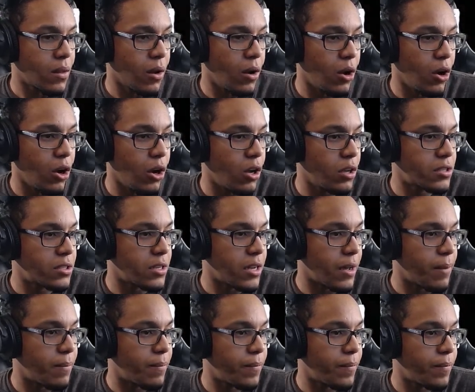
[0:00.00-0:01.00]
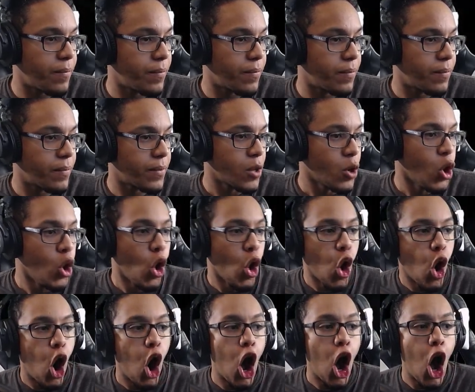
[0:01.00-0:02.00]
Oh, snap.
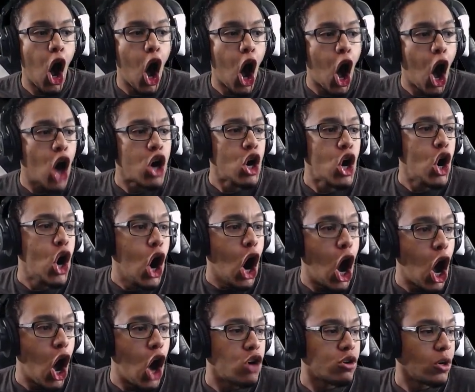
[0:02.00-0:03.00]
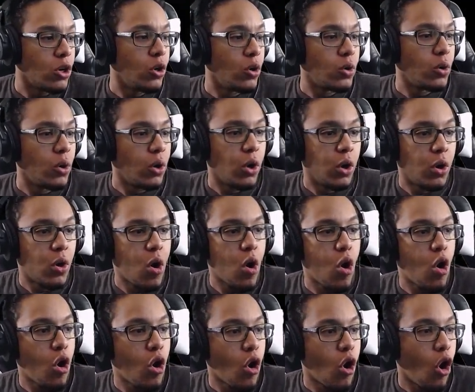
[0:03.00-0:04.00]
Oh! Oh!
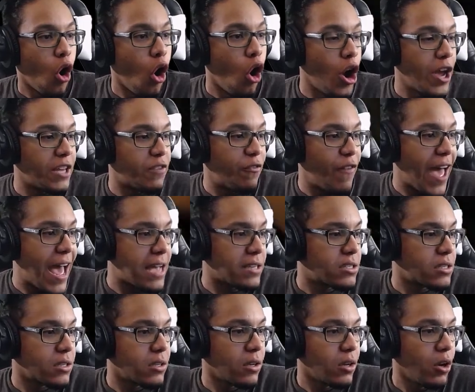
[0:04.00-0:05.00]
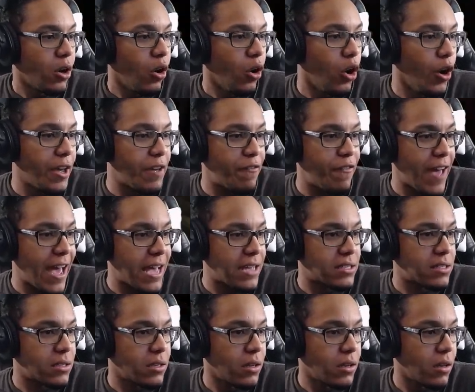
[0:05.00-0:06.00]
Oh, he's fast! Oh, he
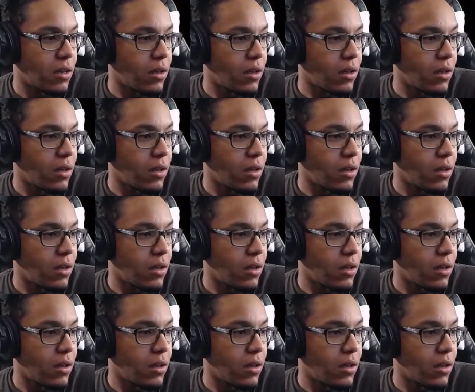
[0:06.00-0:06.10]
fast!